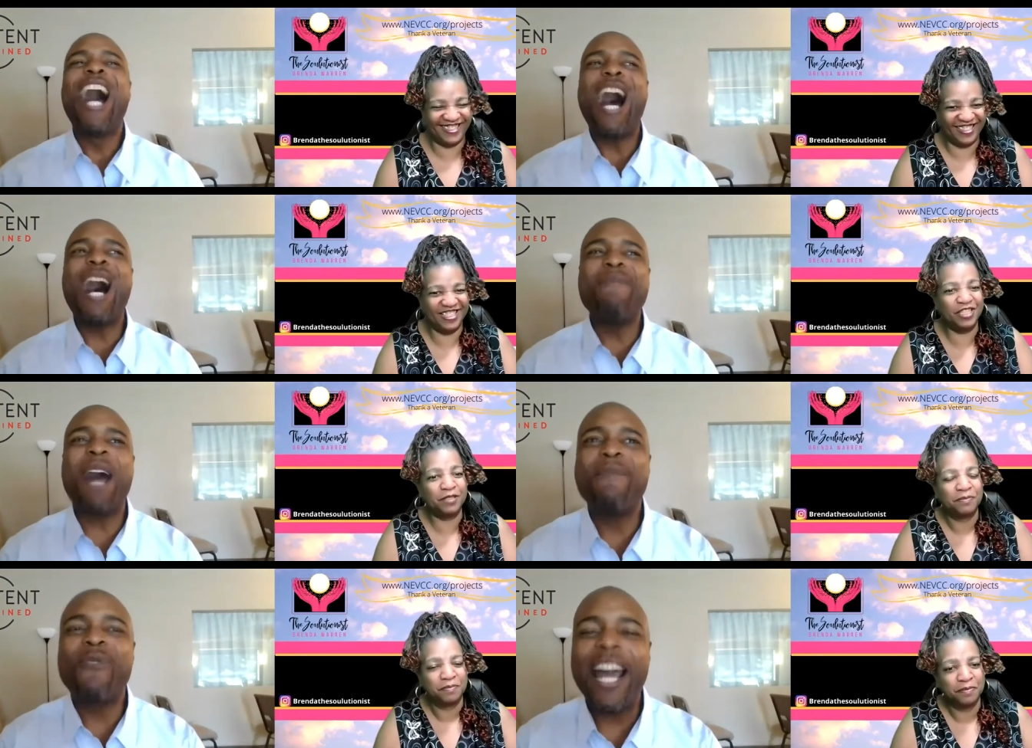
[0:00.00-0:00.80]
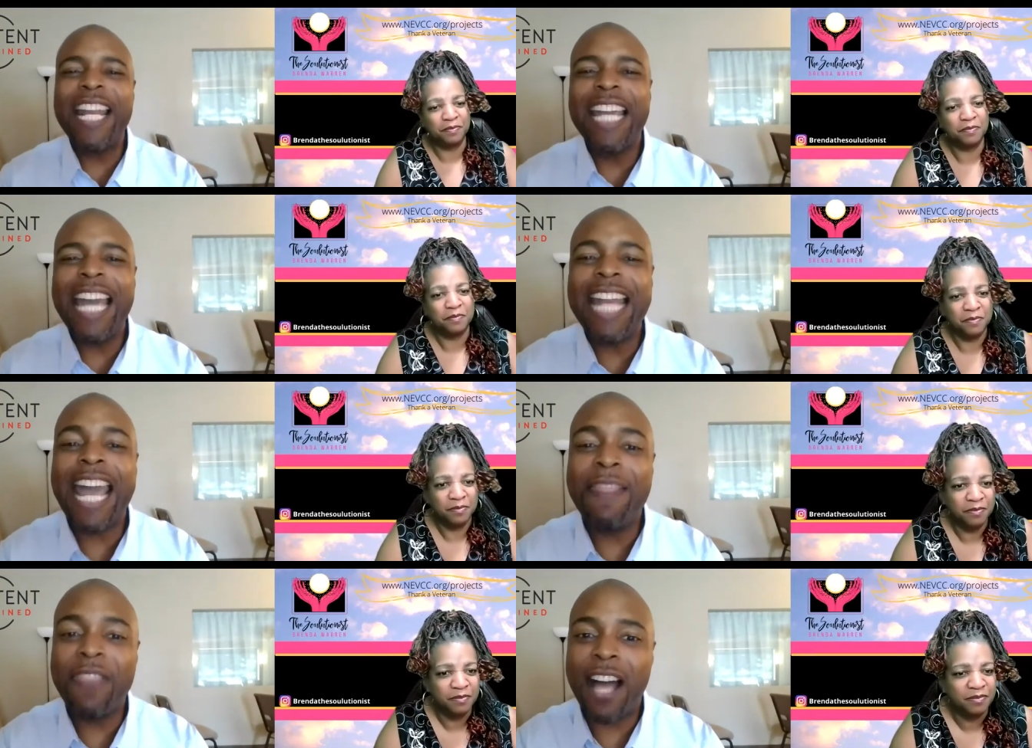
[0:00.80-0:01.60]
Speaker 1: Um, I'm writing an
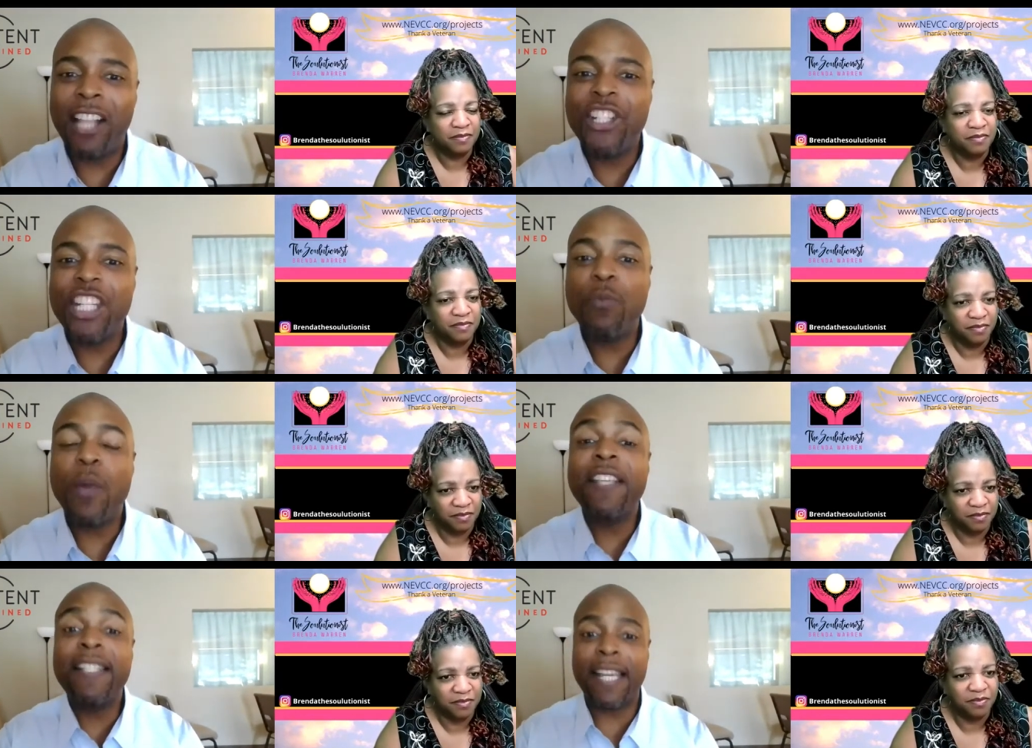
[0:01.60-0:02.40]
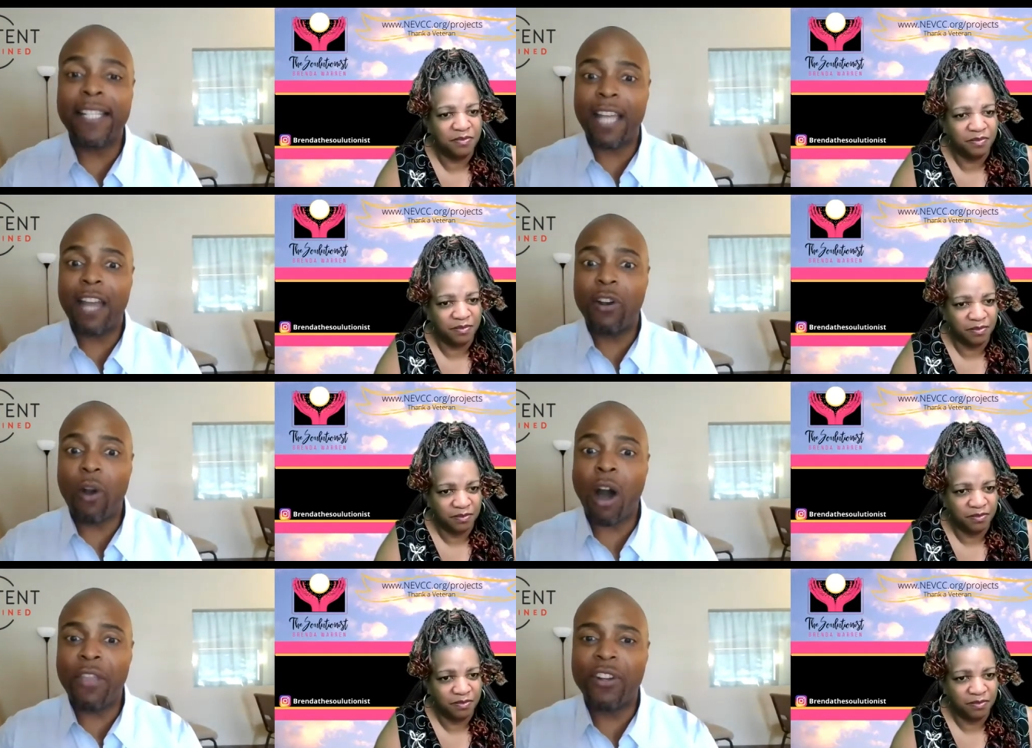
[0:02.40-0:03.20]
anthology with six
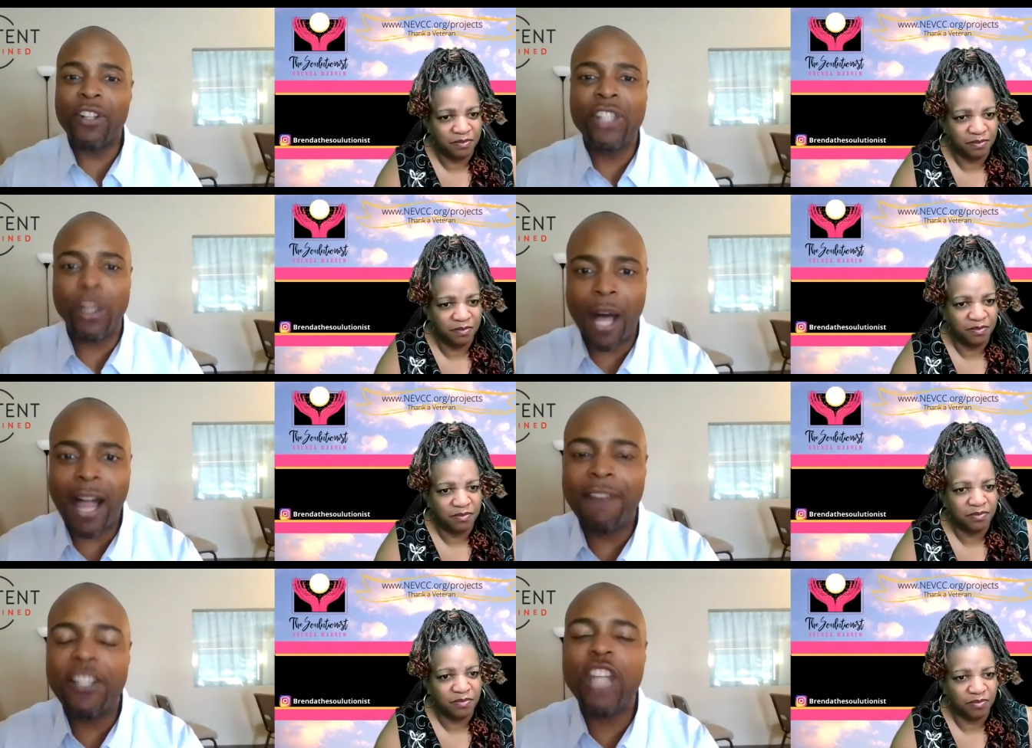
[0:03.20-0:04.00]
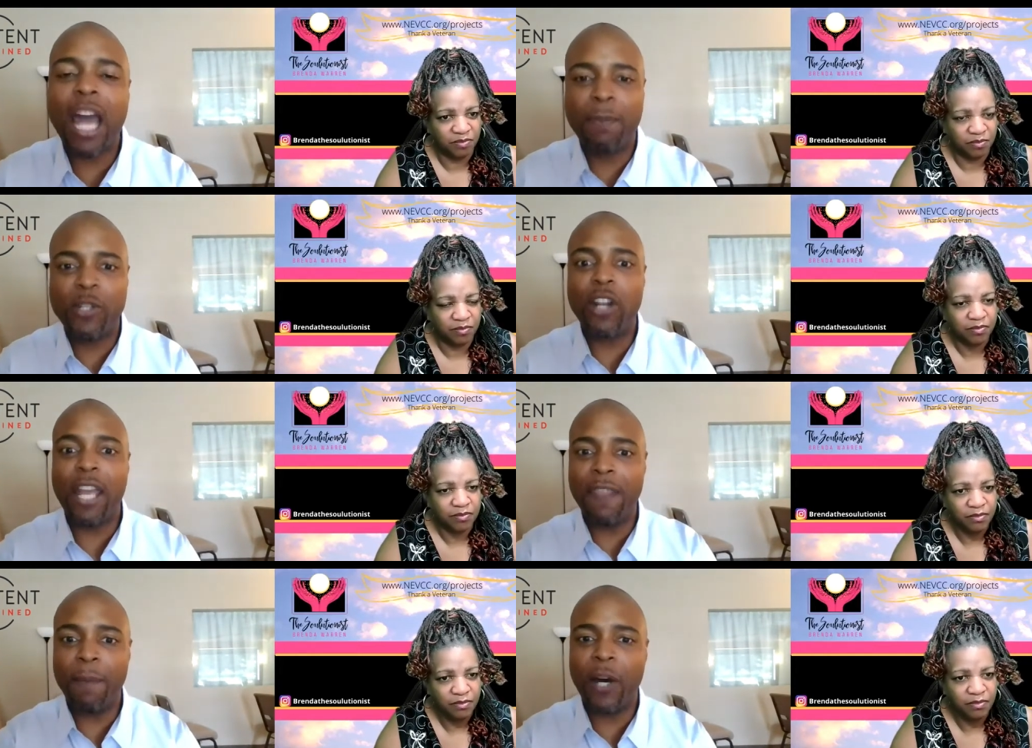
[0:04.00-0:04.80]
other authors, so I'll have a chapter
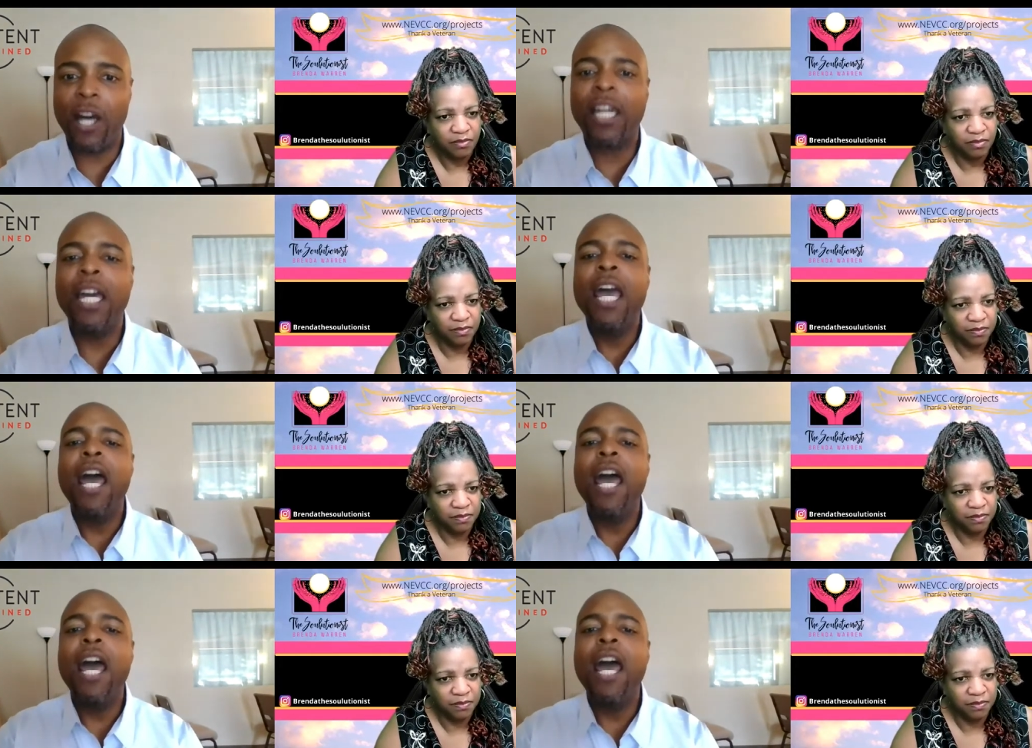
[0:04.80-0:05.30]
in the book.